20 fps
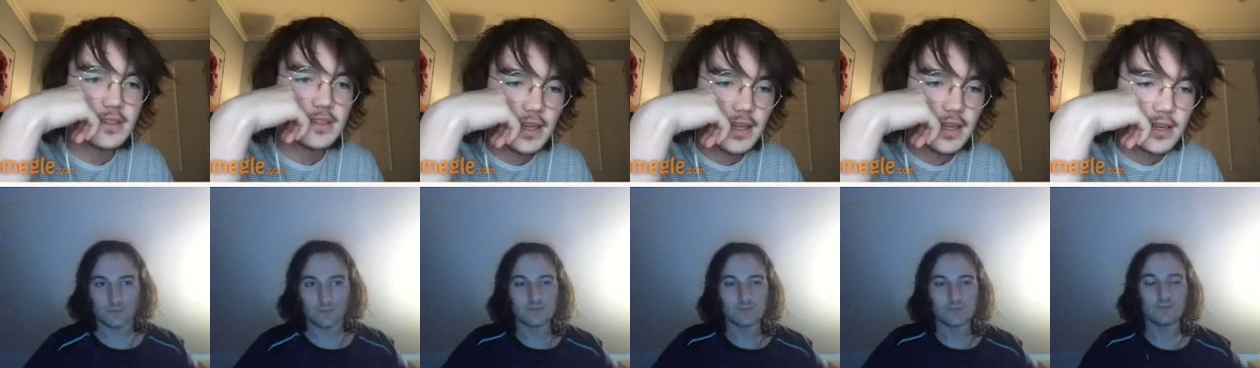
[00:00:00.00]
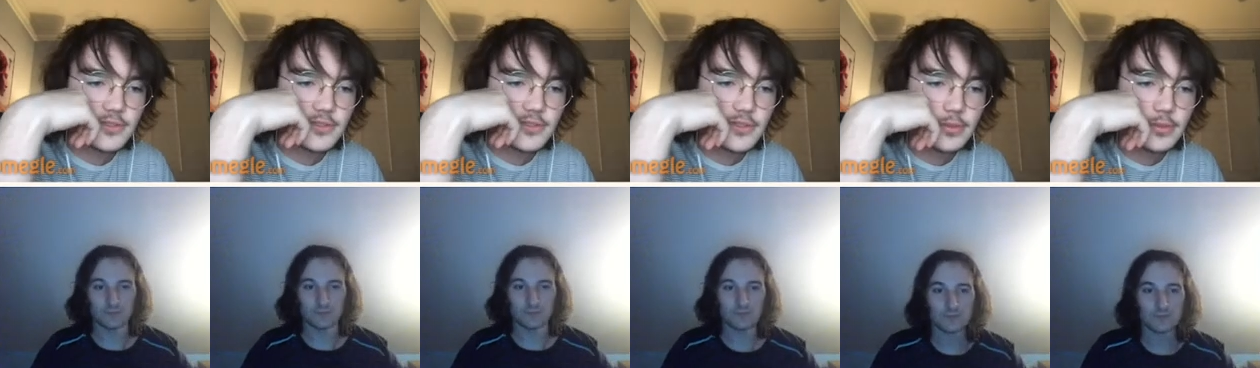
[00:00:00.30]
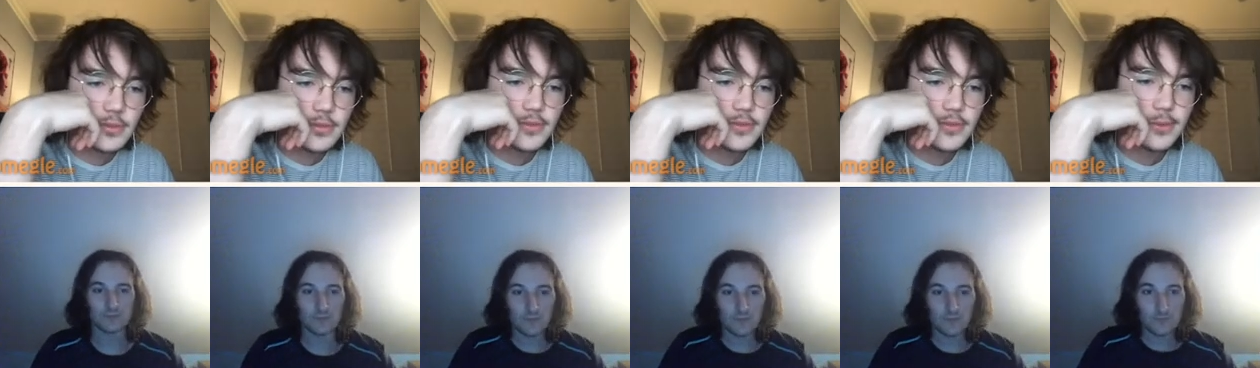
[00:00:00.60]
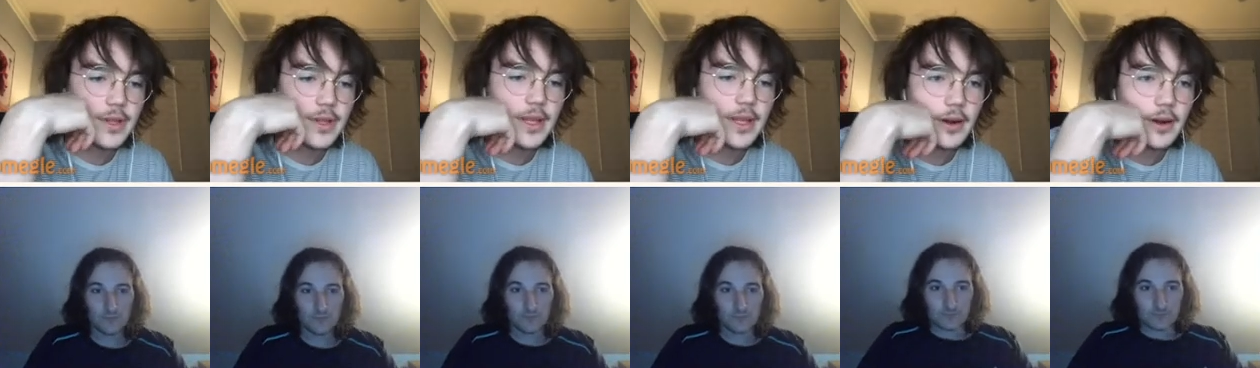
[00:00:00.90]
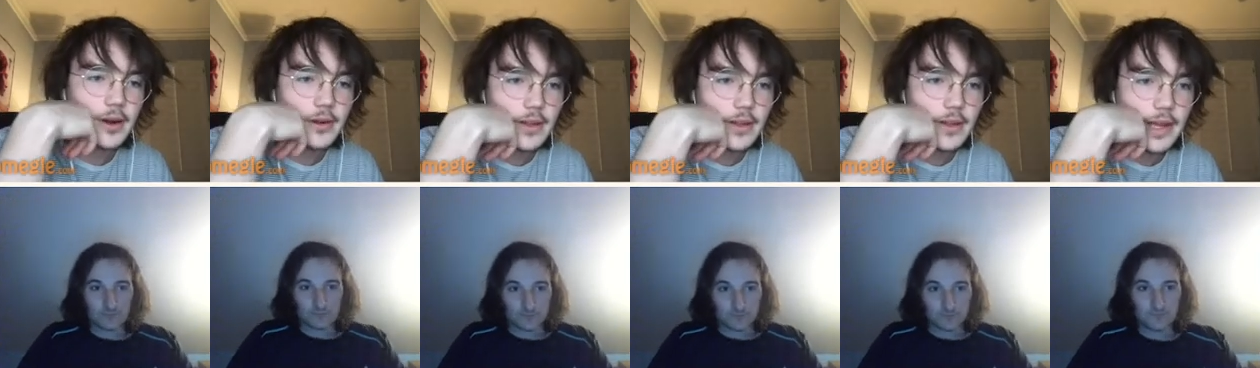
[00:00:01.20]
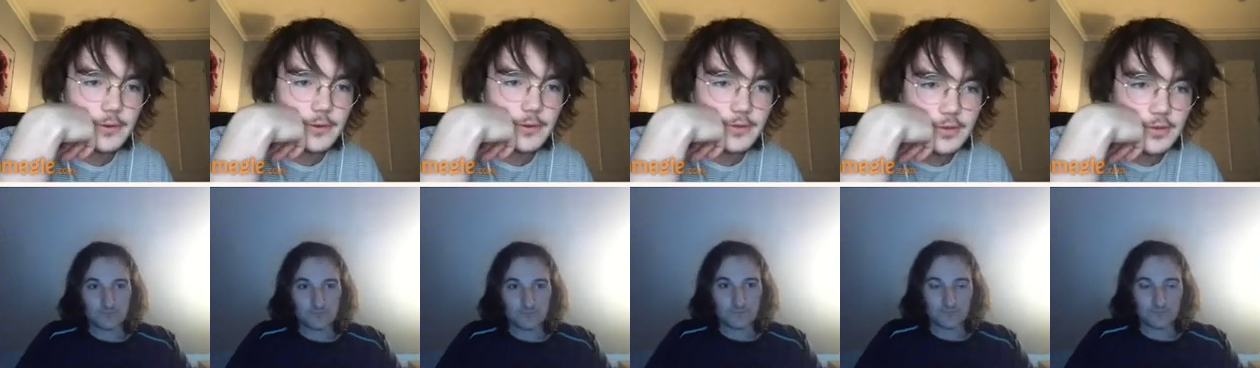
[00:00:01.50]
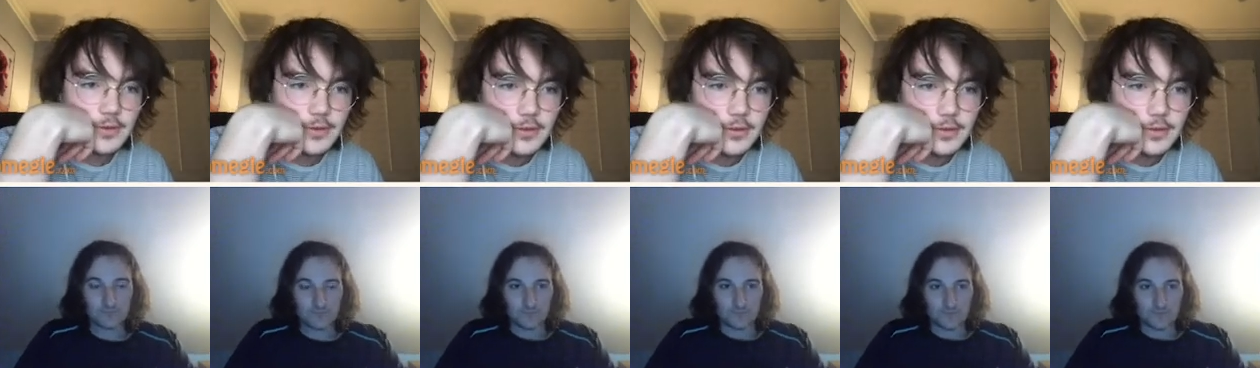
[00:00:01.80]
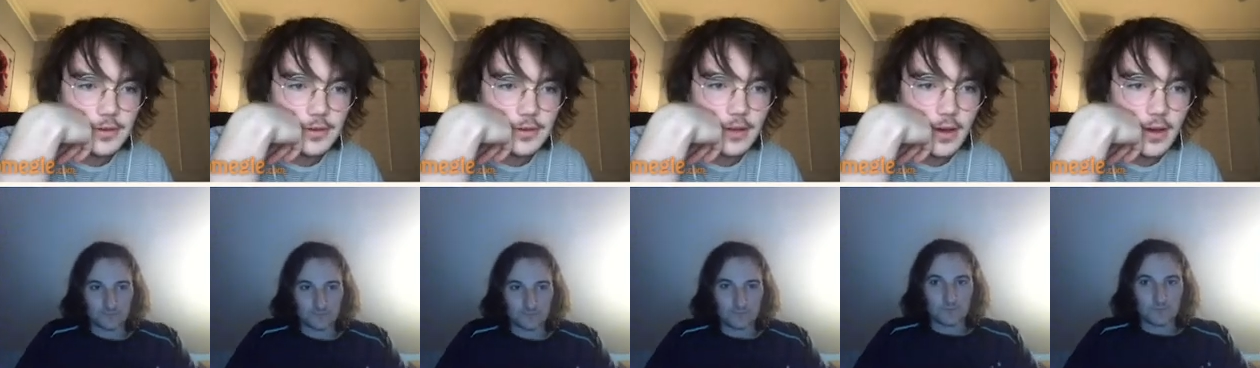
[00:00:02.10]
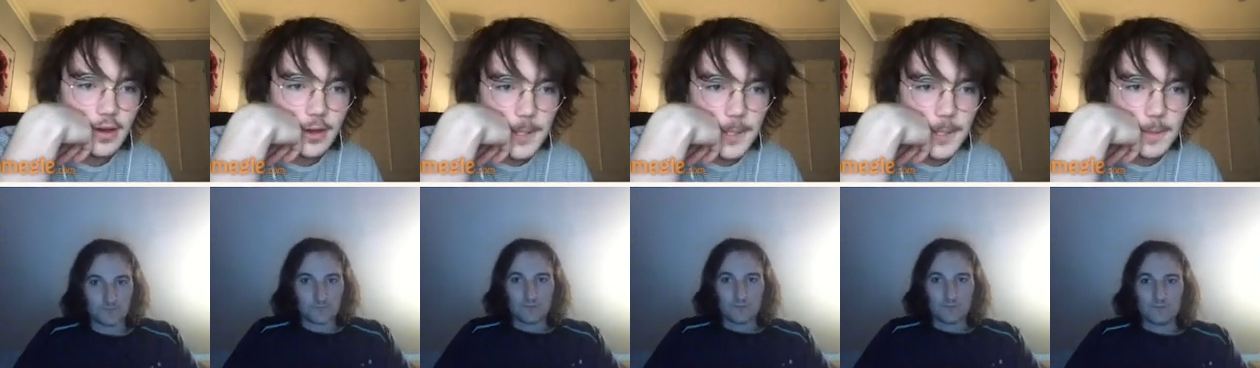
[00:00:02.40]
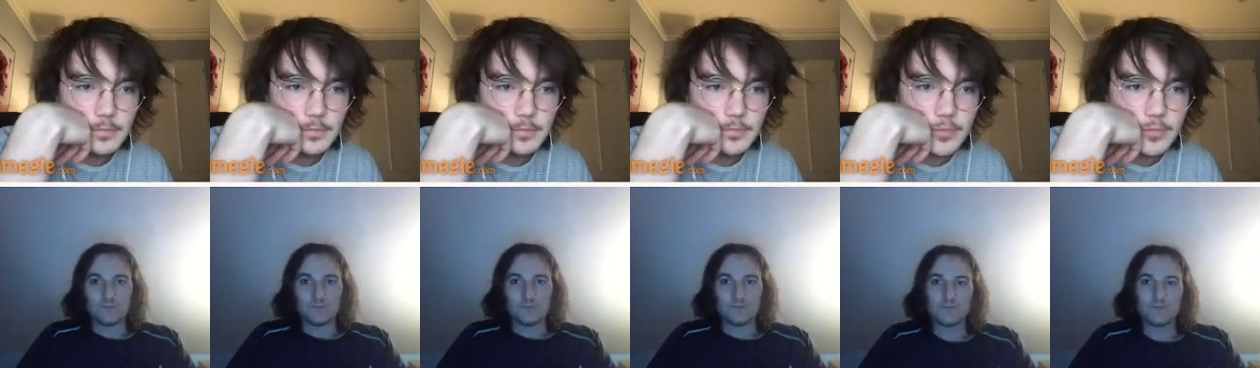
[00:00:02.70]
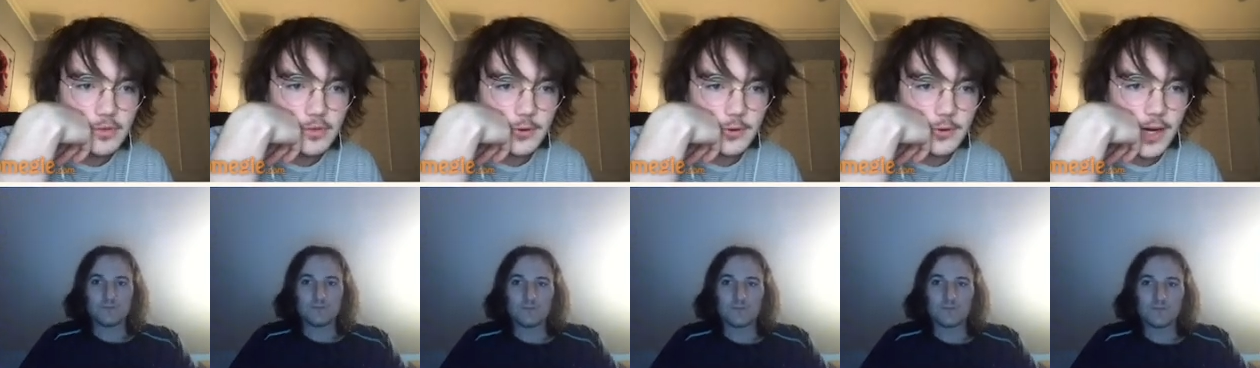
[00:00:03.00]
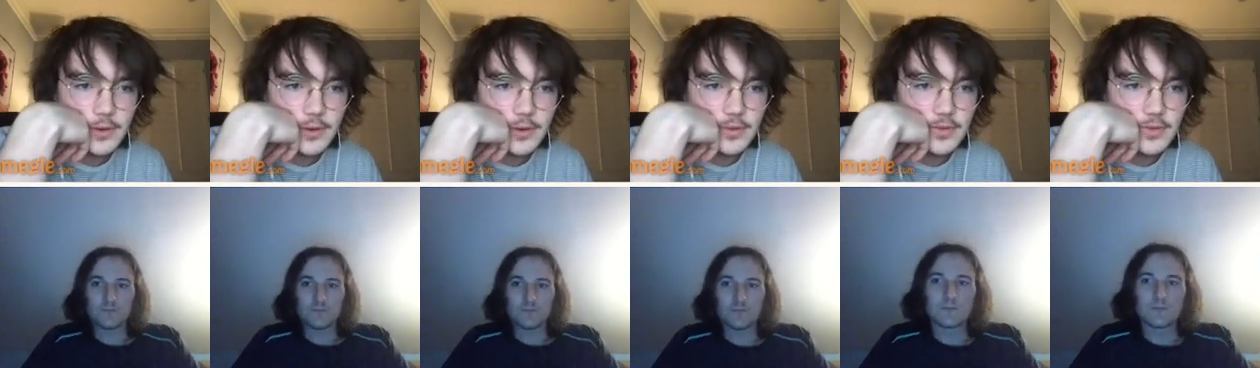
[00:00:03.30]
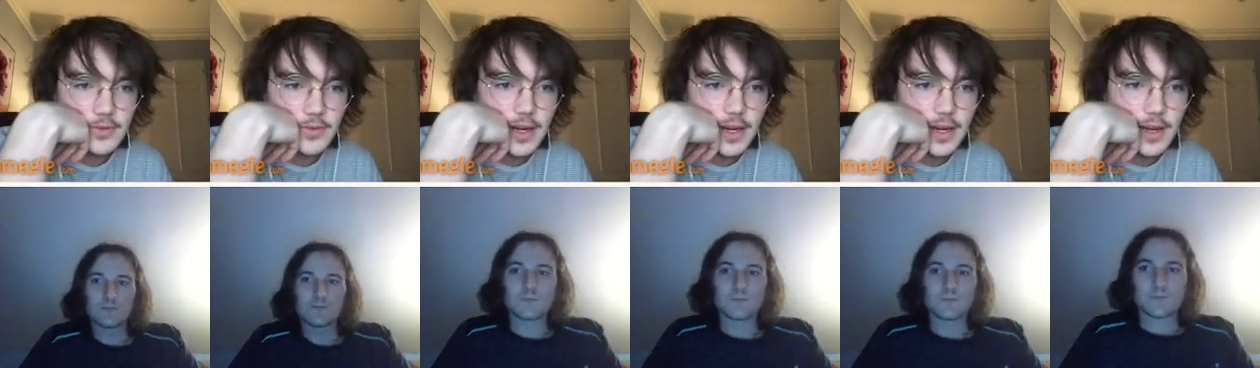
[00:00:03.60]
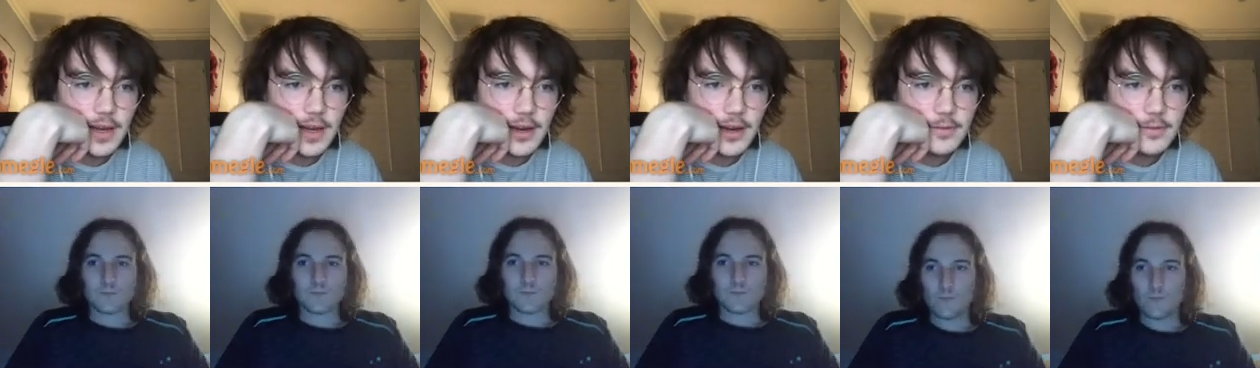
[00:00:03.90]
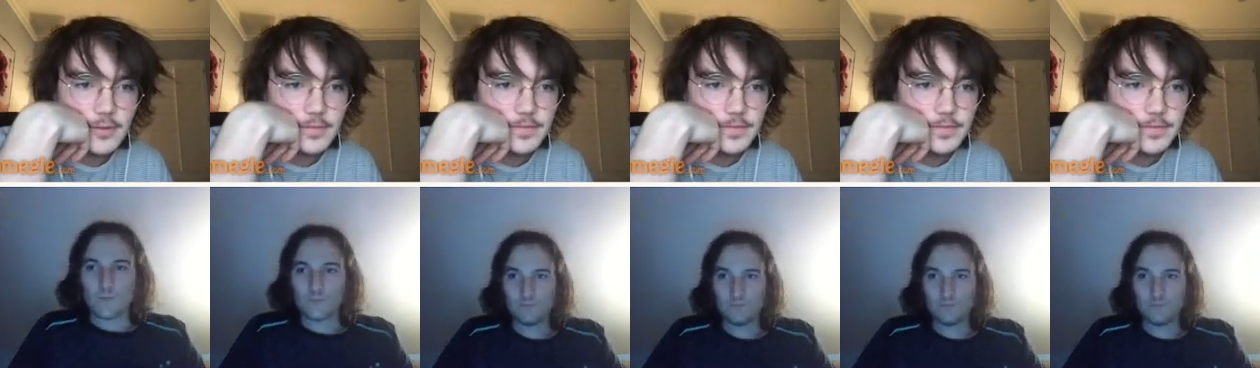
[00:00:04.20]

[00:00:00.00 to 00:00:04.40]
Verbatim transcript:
Speaker 1: that consumers really aren't allowed to uh, move around in right now.